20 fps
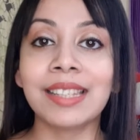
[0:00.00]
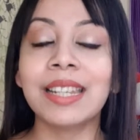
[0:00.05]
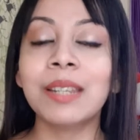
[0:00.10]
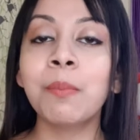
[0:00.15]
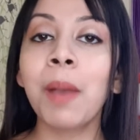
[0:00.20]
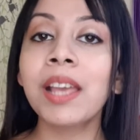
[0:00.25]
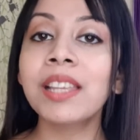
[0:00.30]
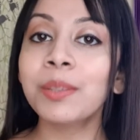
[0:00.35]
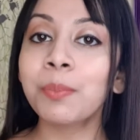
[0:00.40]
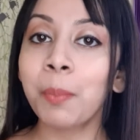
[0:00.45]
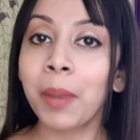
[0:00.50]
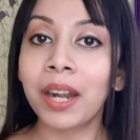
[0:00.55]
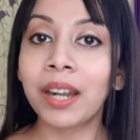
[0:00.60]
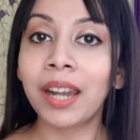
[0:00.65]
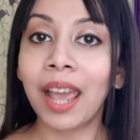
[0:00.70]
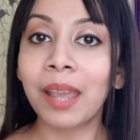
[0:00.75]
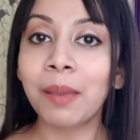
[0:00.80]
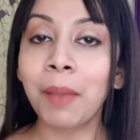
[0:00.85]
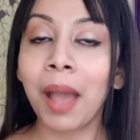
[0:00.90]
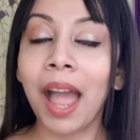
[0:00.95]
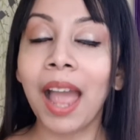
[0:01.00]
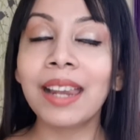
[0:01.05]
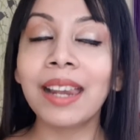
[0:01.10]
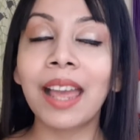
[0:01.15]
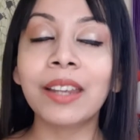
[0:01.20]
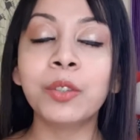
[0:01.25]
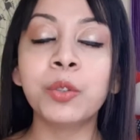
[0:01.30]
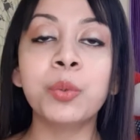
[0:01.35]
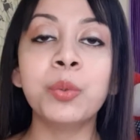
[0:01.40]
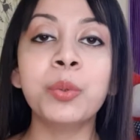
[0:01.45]
in my spare time, I
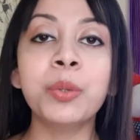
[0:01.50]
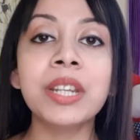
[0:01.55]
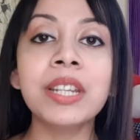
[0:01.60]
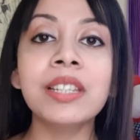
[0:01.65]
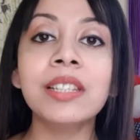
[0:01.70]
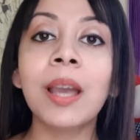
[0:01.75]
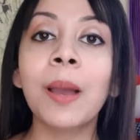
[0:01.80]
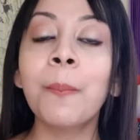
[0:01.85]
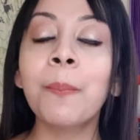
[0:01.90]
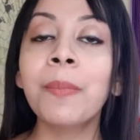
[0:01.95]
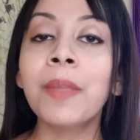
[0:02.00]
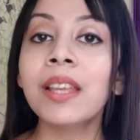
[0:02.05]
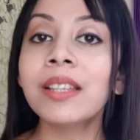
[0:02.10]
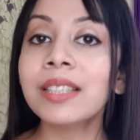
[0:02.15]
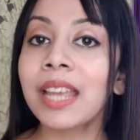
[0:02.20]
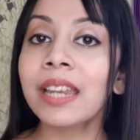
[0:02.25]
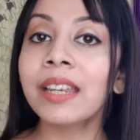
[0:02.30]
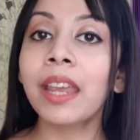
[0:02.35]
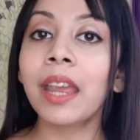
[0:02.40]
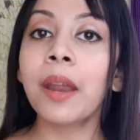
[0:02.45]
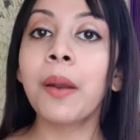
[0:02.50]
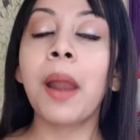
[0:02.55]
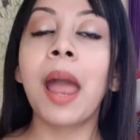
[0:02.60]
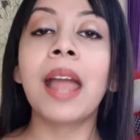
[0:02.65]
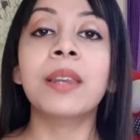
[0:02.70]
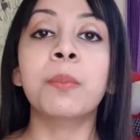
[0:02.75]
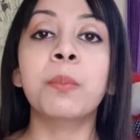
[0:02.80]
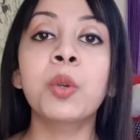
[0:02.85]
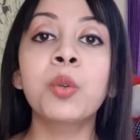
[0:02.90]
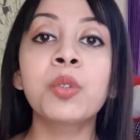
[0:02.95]
like to read skincare
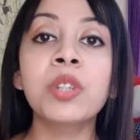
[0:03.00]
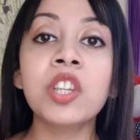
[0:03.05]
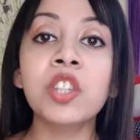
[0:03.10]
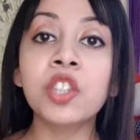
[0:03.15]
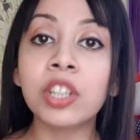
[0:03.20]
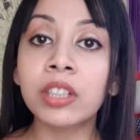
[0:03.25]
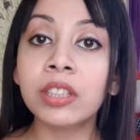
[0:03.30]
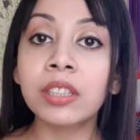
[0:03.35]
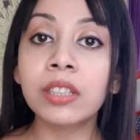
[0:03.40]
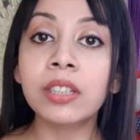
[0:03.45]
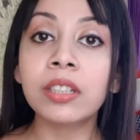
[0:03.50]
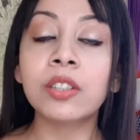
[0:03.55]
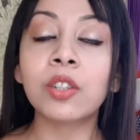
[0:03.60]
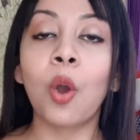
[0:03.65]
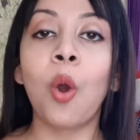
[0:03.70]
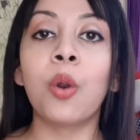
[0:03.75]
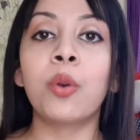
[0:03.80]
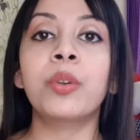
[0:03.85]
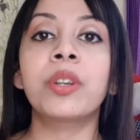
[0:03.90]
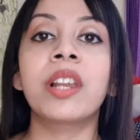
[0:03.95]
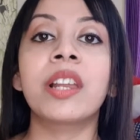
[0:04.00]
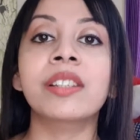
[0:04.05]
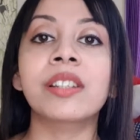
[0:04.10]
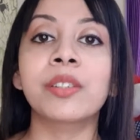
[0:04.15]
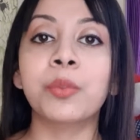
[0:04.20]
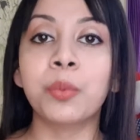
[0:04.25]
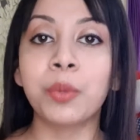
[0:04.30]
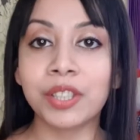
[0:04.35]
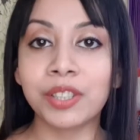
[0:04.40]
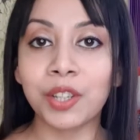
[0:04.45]
and beauty journals or
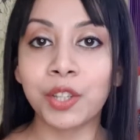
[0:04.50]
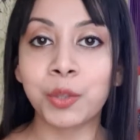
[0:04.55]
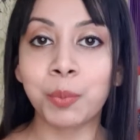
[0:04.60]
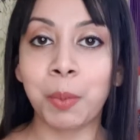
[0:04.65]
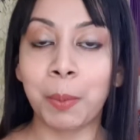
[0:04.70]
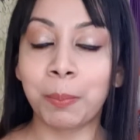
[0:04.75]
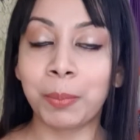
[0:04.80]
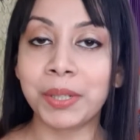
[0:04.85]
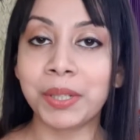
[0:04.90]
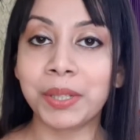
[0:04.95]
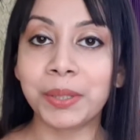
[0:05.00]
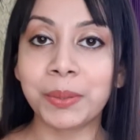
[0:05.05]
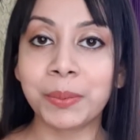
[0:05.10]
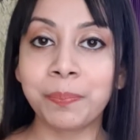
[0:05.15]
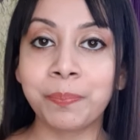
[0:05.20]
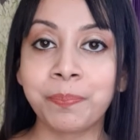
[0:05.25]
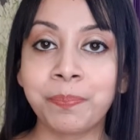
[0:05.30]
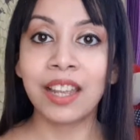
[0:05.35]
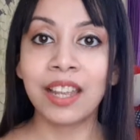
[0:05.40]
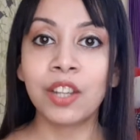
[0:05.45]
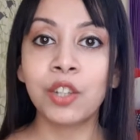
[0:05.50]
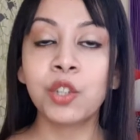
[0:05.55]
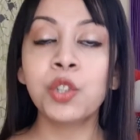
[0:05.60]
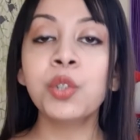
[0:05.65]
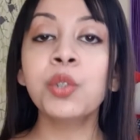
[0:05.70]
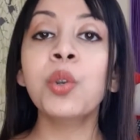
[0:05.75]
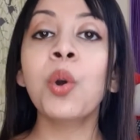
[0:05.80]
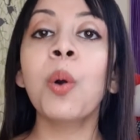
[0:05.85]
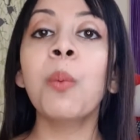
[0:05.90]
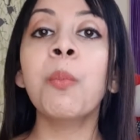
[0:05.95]
related research papers.
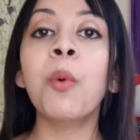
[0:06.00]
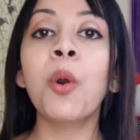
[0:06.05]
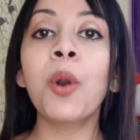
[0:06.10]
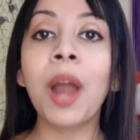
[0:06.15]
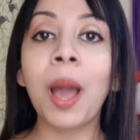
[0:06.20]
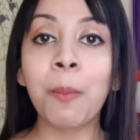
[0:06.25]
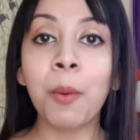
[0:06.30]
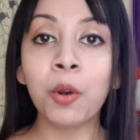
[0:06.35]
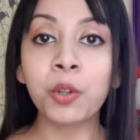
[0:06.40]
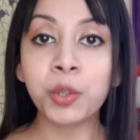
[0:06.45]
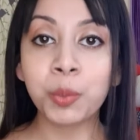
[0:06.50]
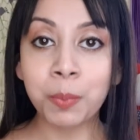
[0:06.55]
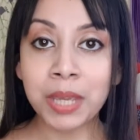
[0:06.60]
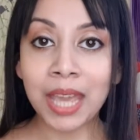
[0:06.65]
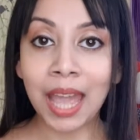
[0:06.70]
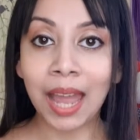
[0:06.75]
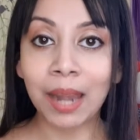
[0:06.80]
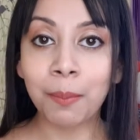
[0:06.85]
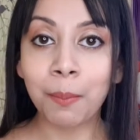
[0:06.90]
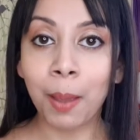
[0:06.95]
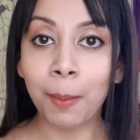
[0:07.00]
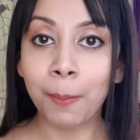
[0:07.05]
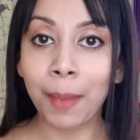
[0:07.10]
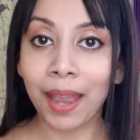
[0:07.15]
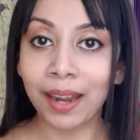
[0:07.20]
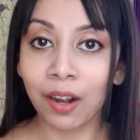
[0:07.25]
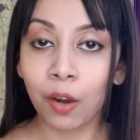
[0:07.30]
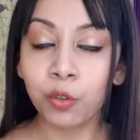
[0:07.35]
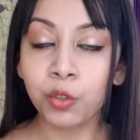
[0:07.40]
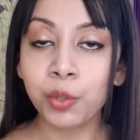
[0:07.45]
To know more about me and my
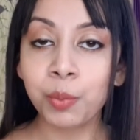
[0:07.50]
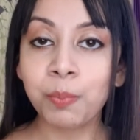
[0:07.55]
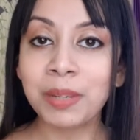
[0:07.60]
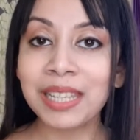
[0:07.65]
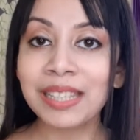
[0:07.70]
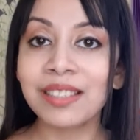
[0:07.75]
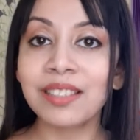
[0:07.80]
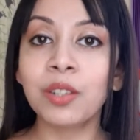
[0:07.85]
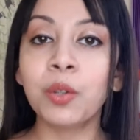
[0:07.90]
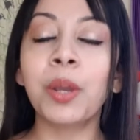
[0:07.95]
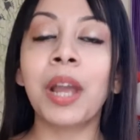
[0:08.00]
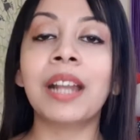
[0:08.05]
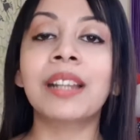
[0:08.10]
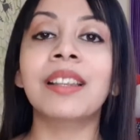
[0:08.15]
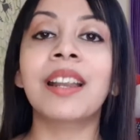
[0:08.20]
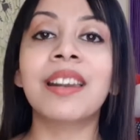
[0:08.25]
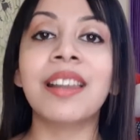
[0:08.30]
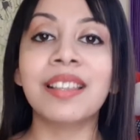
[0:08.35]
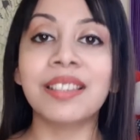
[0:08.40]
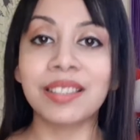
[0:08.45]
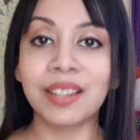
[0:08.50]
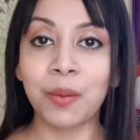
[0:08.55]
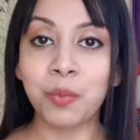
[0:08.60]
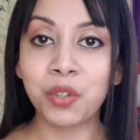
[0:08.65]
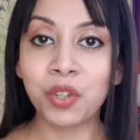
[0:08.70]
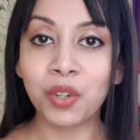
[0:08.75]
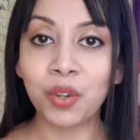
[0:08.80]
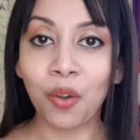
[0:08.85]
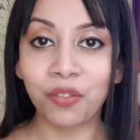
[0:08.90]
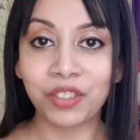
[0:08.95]
background, please look at the
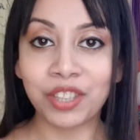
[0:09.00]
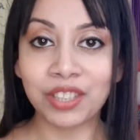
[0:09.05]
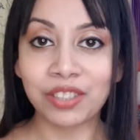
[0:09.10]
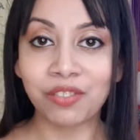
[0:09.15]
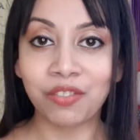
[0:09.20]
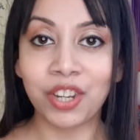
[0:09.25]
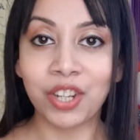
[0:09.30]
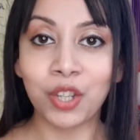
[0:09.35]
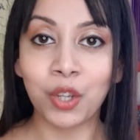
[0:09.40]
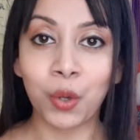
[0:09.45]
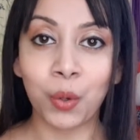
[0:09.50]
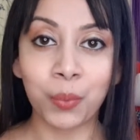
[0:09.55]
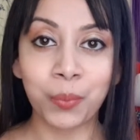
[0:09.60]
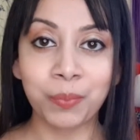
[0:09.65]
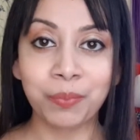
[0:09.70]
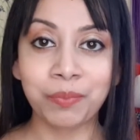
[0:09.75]
description of this video.